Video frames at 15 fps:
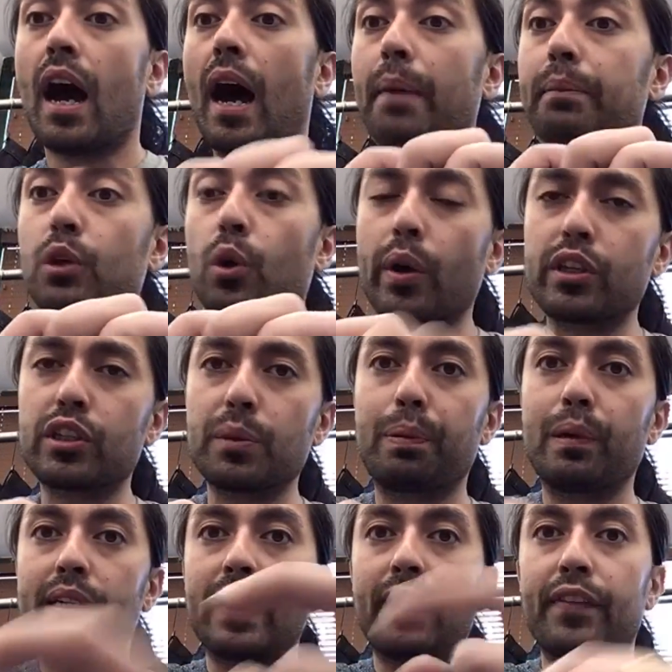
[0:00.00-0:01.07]
I'm going to
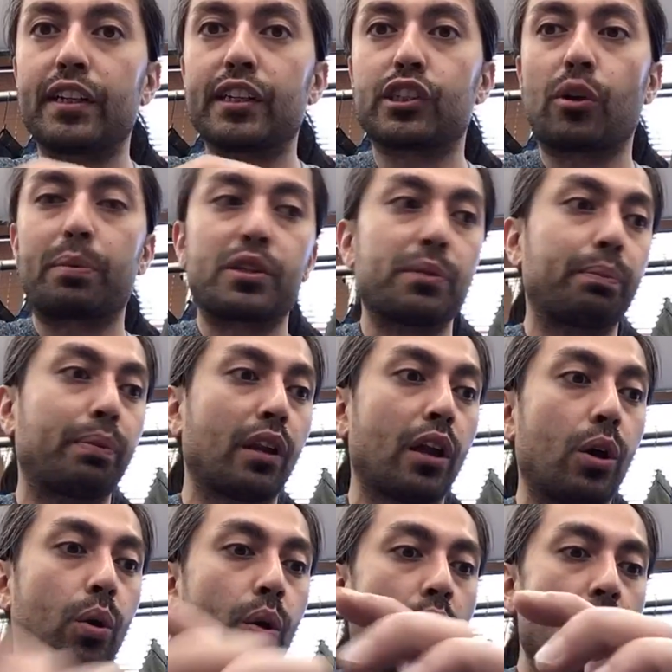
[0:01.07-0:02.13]
put in the description
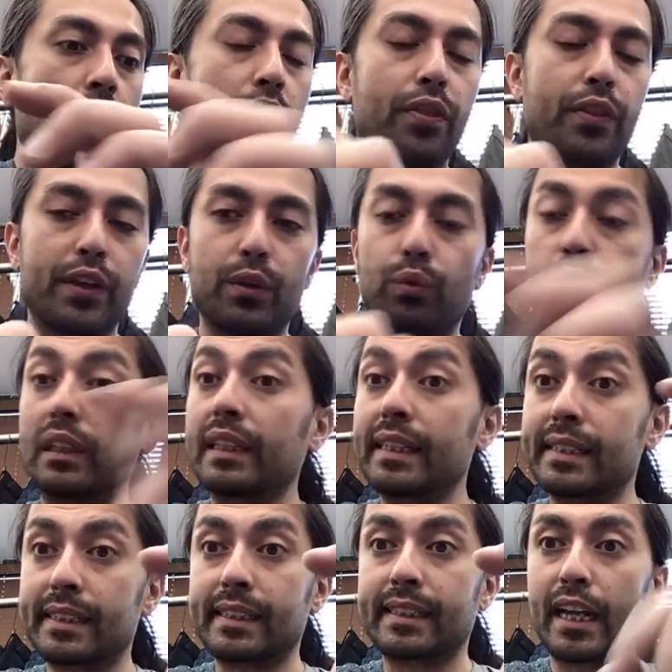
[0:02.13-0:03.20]
below the
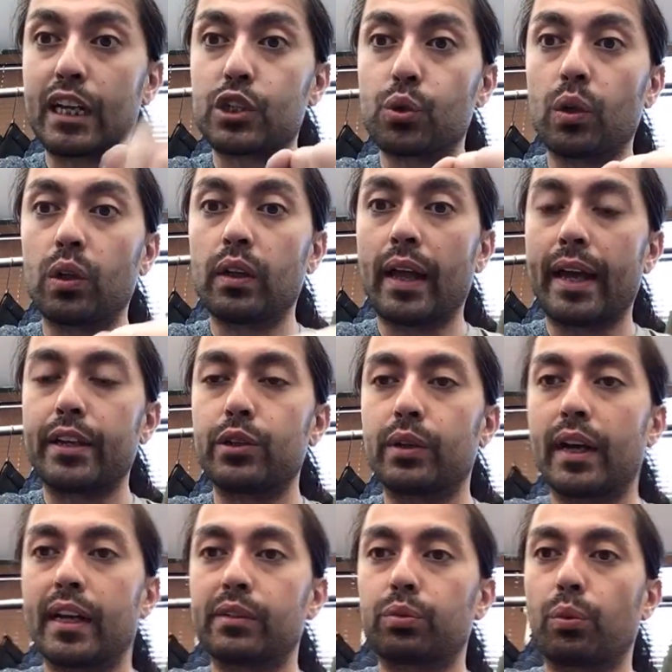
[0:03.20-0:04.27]
release schedule and you
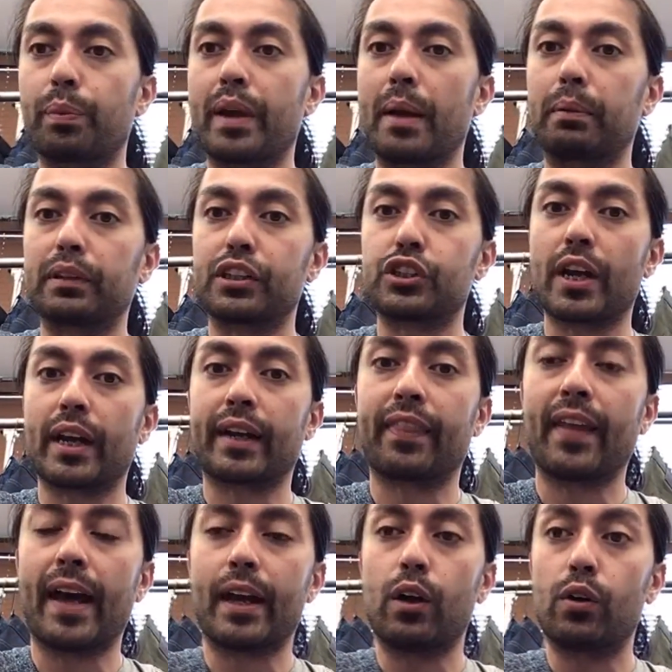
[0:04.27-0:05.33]
guys will be able to check
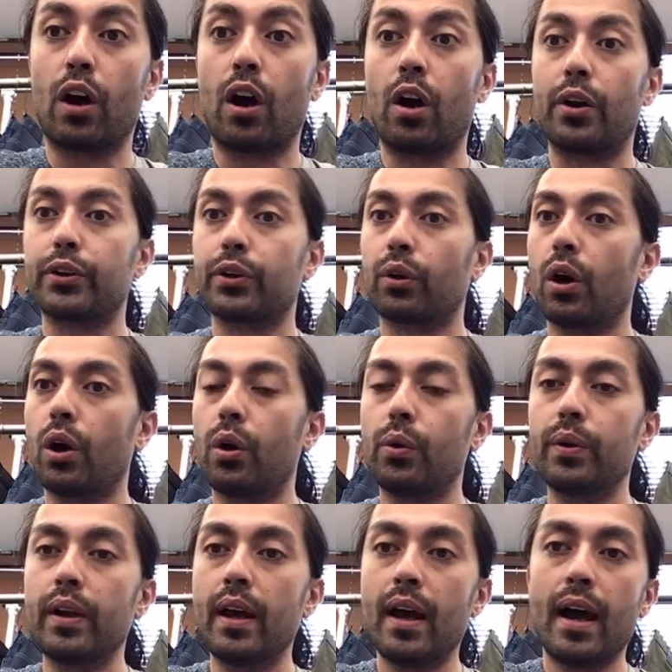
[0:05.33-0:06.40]
that out on your
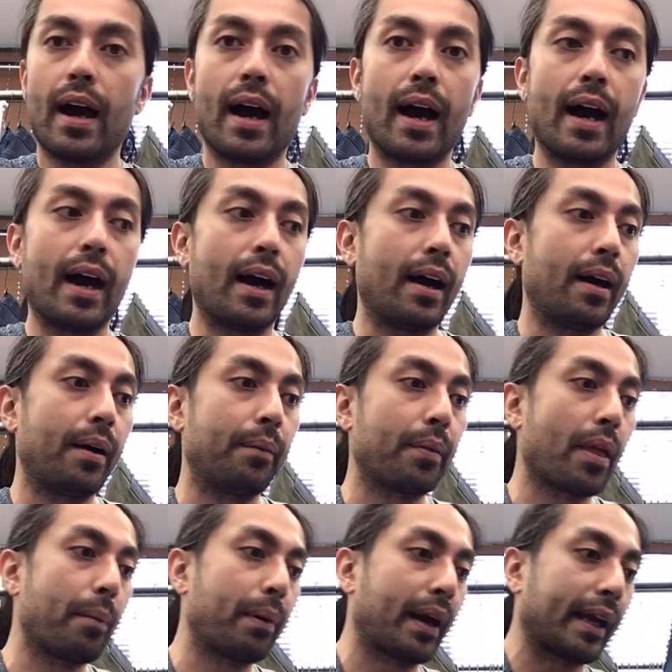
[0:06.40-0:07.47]
own. Um,
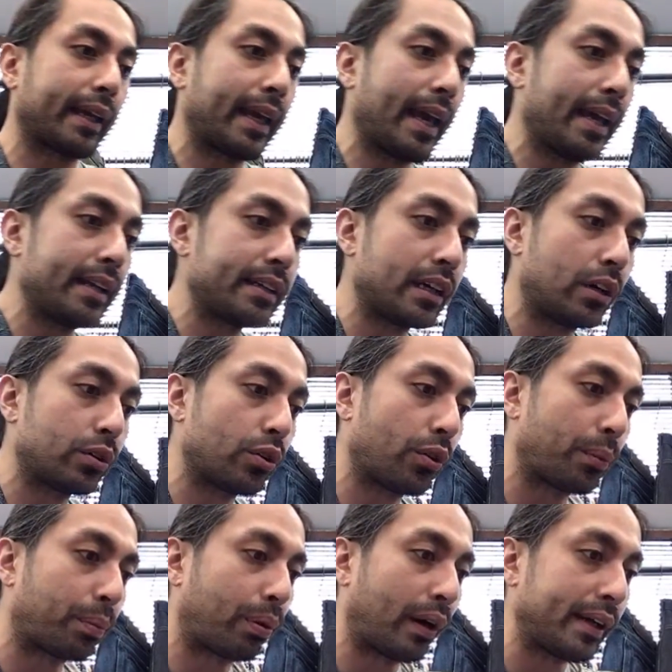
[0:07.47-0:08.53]
but I can tell you the
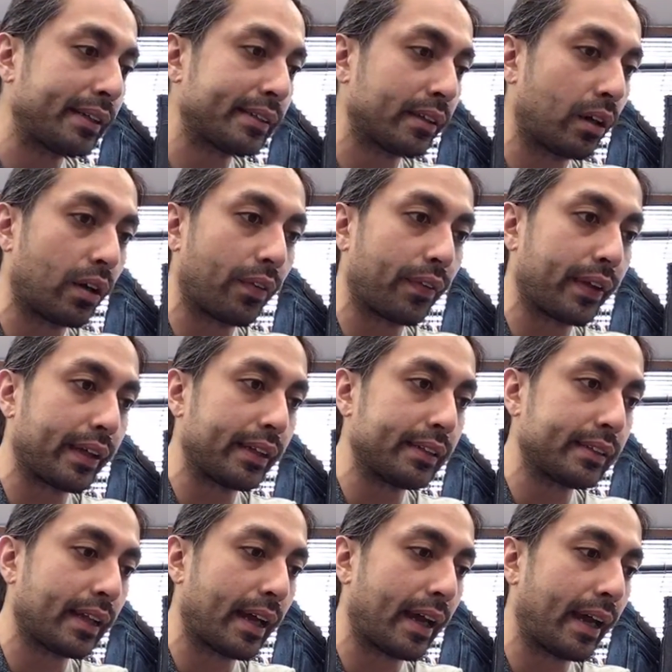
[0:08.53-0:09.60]
price on
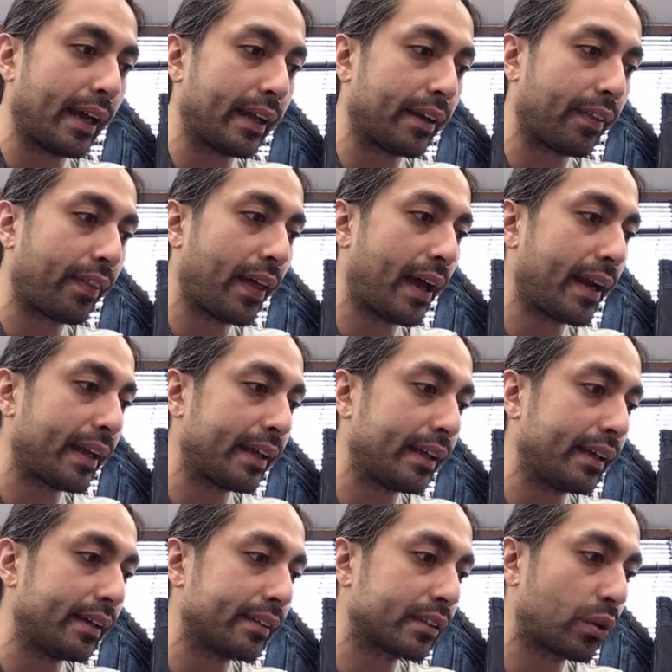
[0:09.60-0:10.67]
these and that
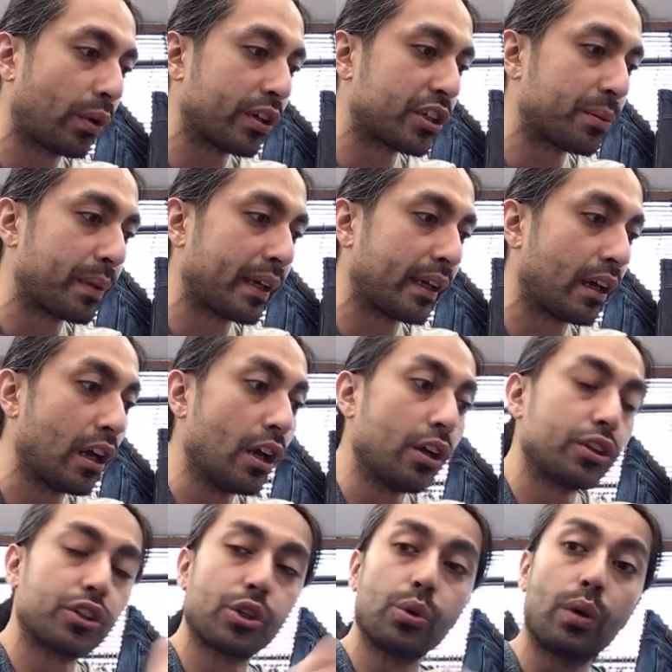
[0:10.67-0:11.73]
is going to be
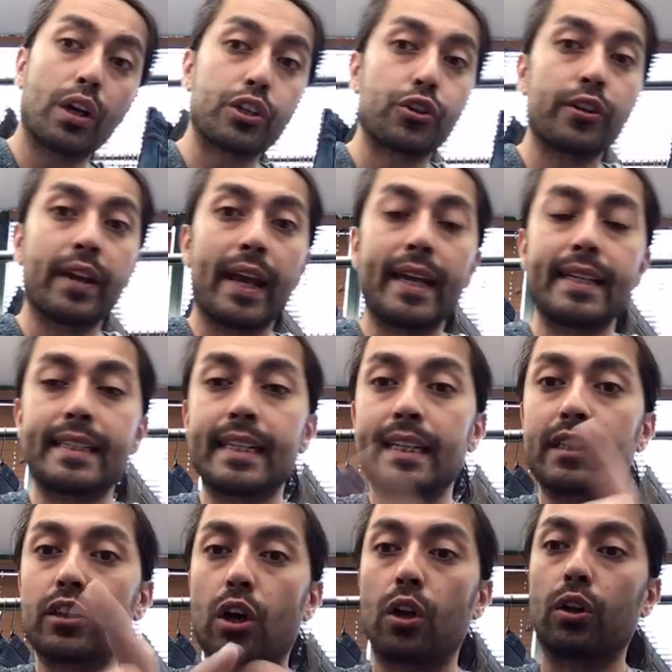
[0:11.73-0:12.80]

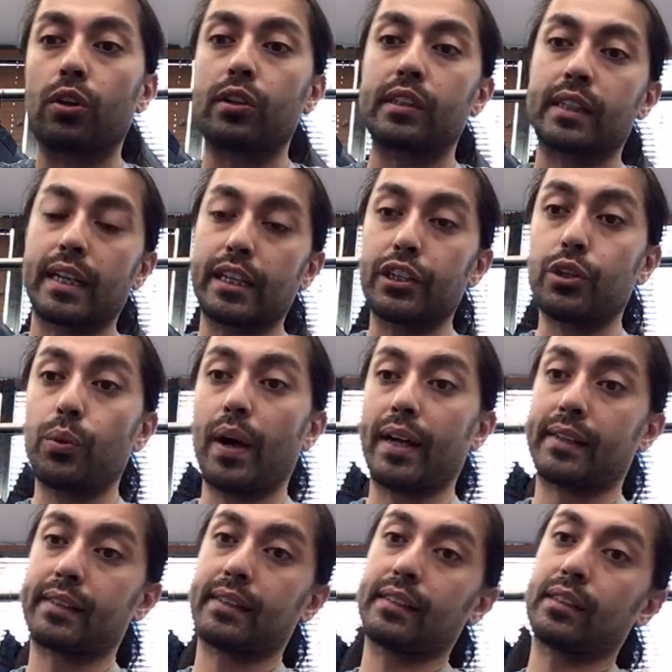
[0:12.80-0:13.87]
$218 US.